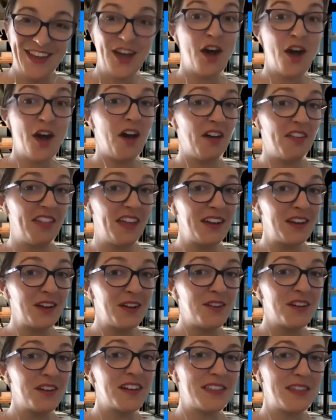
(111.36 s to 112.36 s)
On that
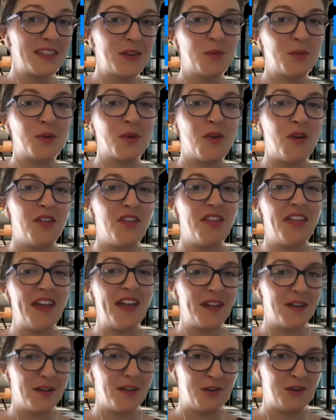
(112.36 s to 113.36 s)
note, I think we're all at
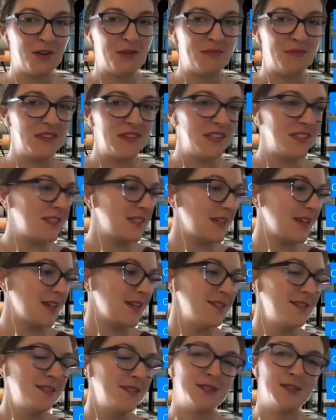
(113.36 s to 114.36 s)
home these
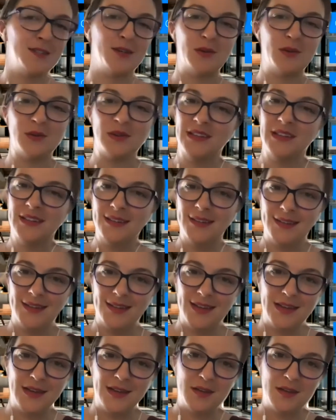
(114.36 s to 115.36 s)
days, so
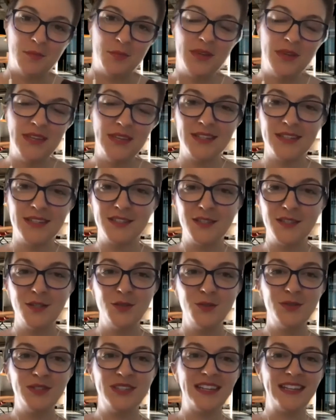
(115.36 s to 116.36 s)
please
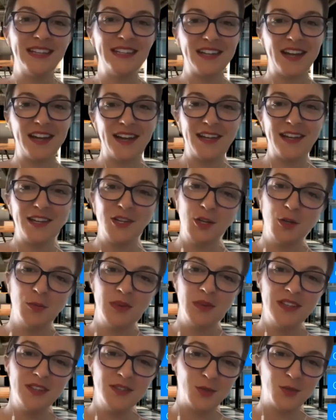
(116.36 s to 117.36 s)
excuse any tiny
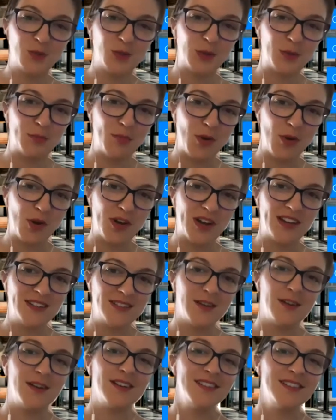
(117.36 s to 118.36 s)
humans or barking
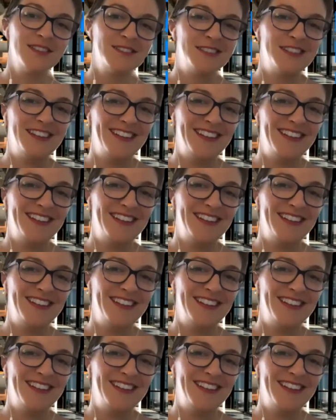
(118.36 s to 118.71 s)
dogs.